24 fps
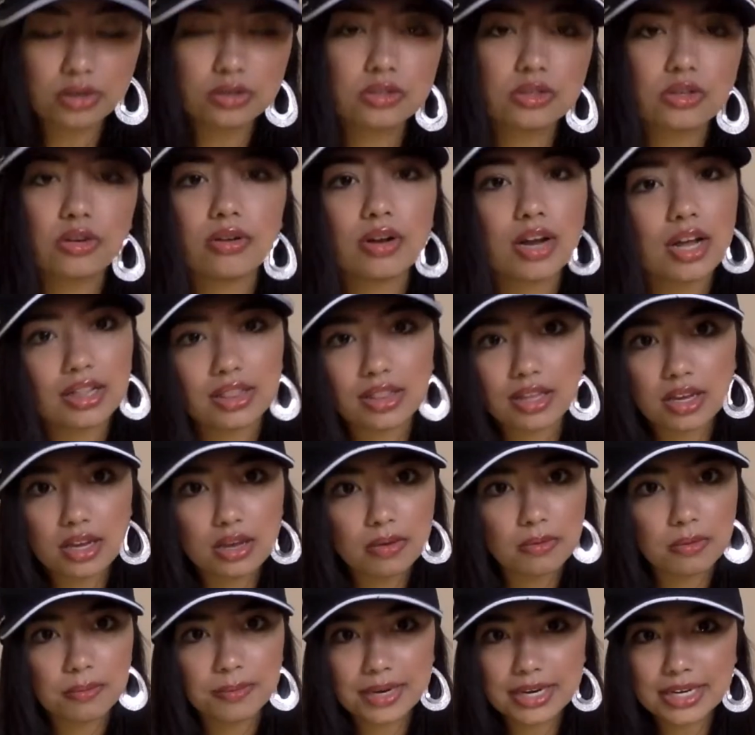Do not think it
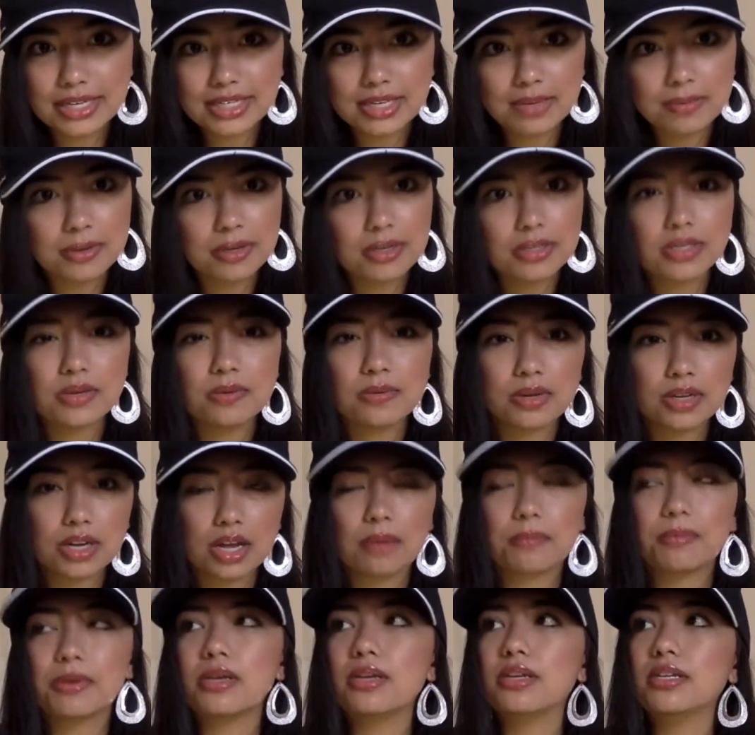will be easy, because it will not
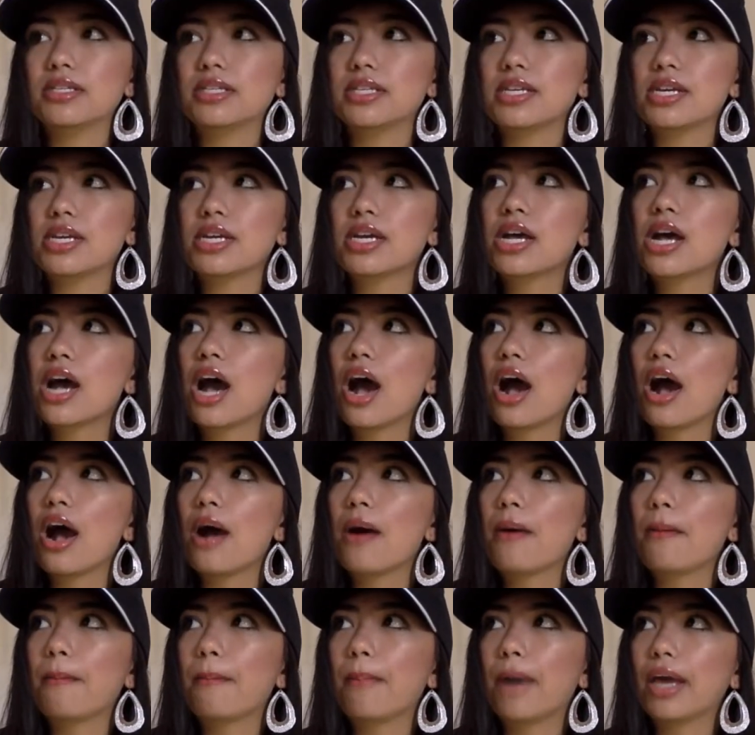be easy.
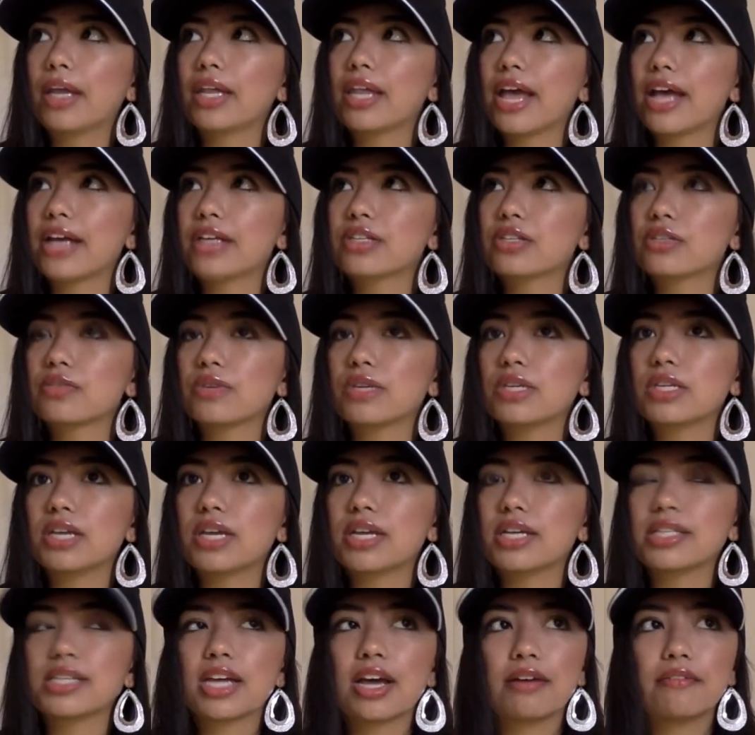My last three
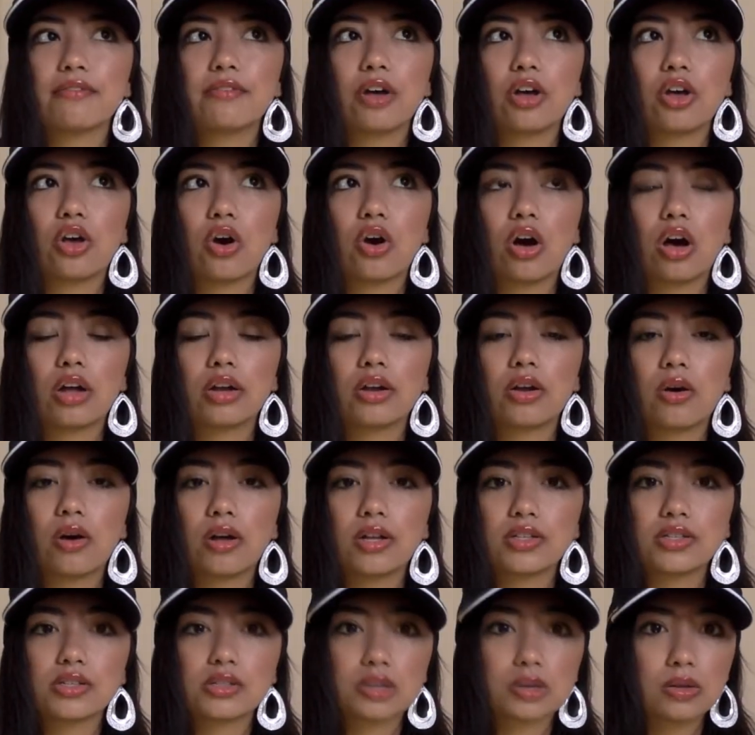days have gone on
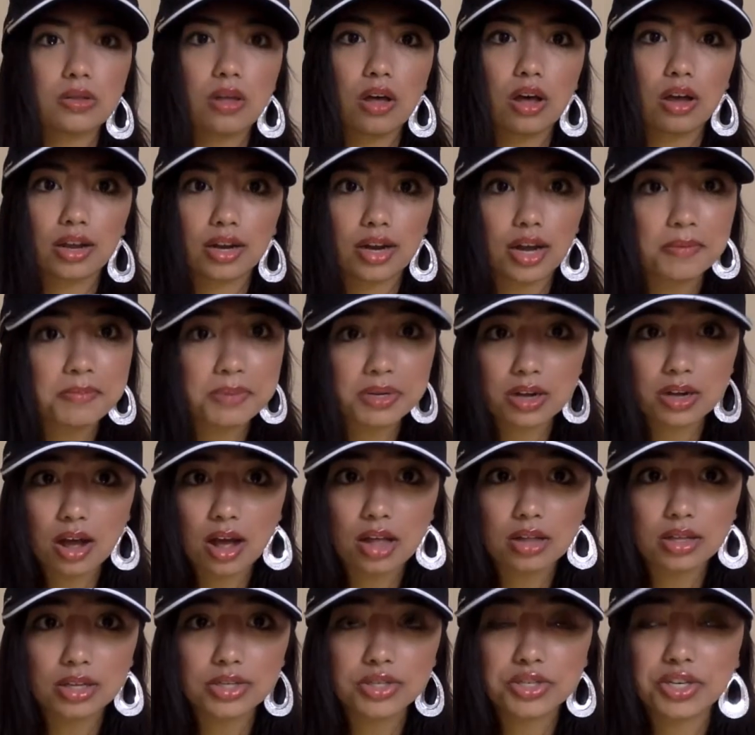so long, and I'm in
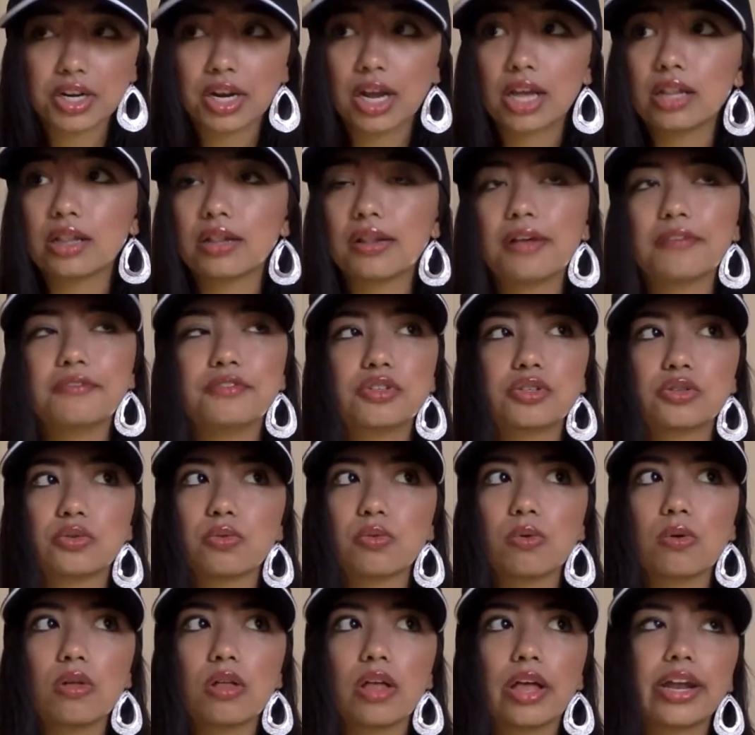college, and I love
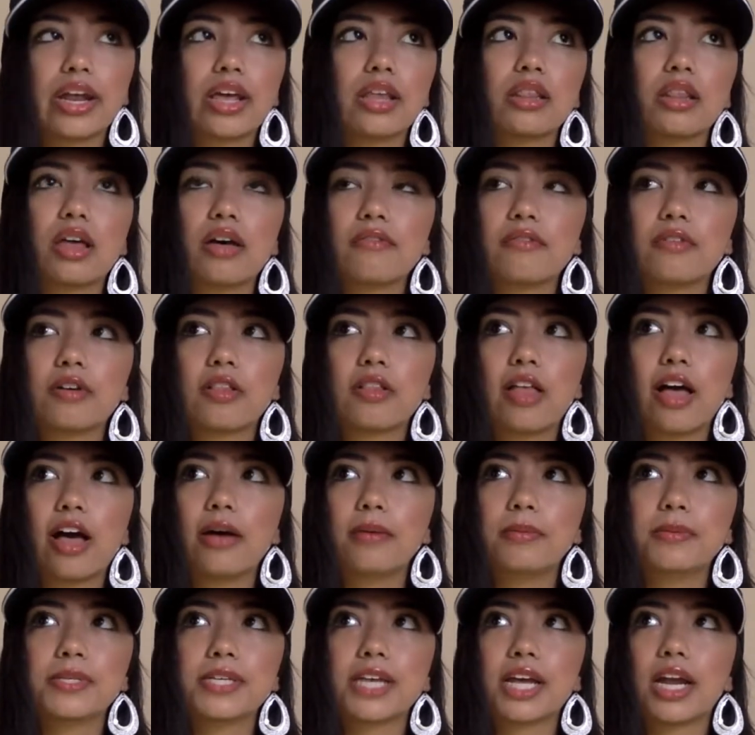school, and I love
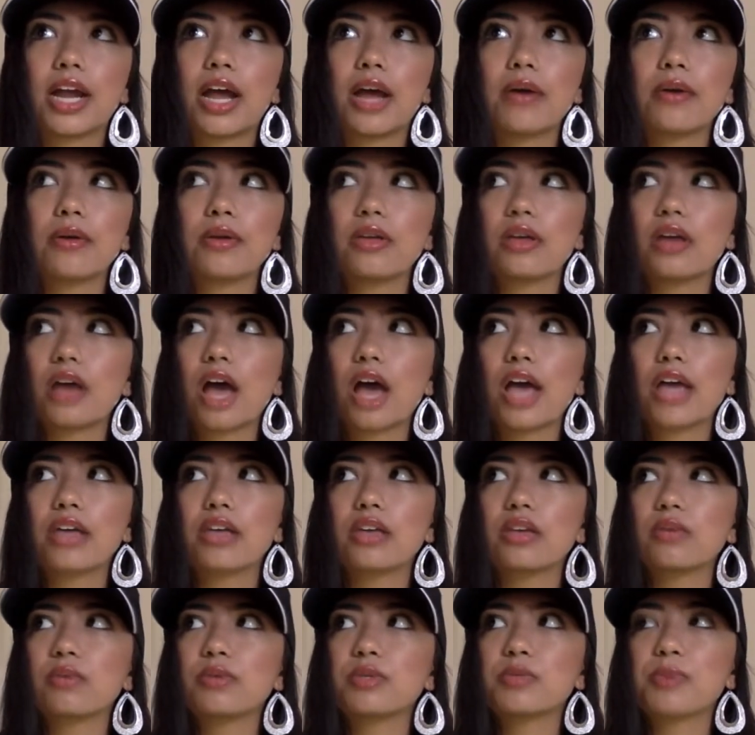clubs, and I, I
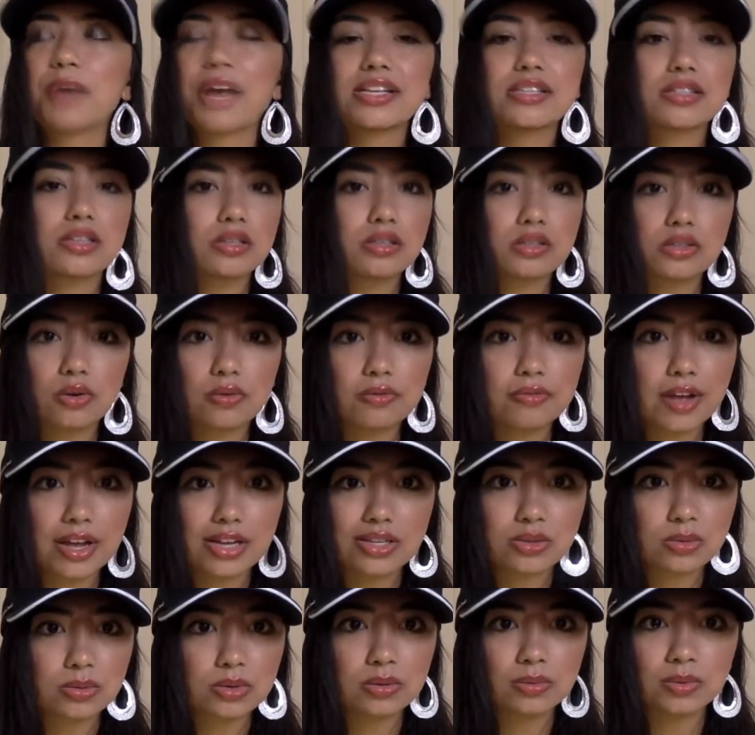it was passing so
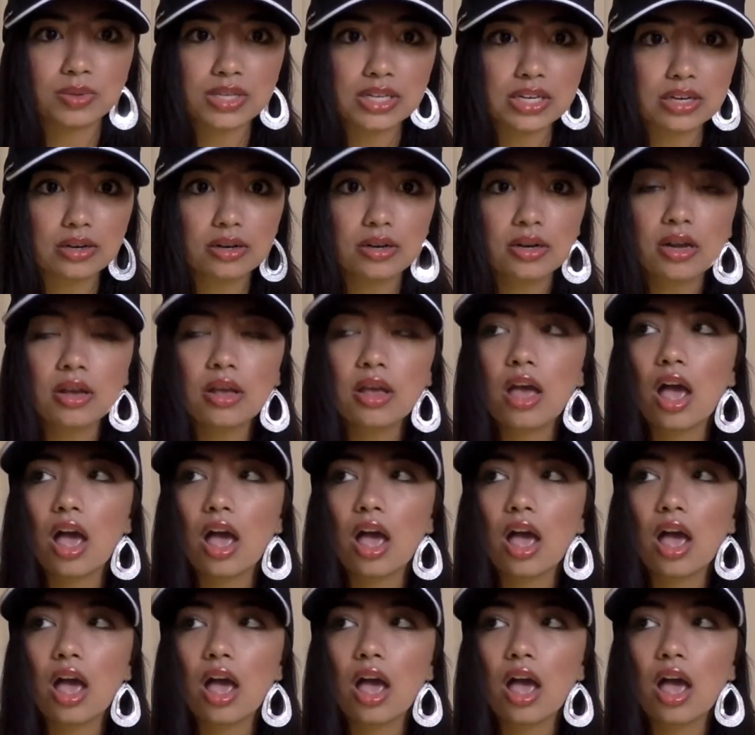fast when he was here,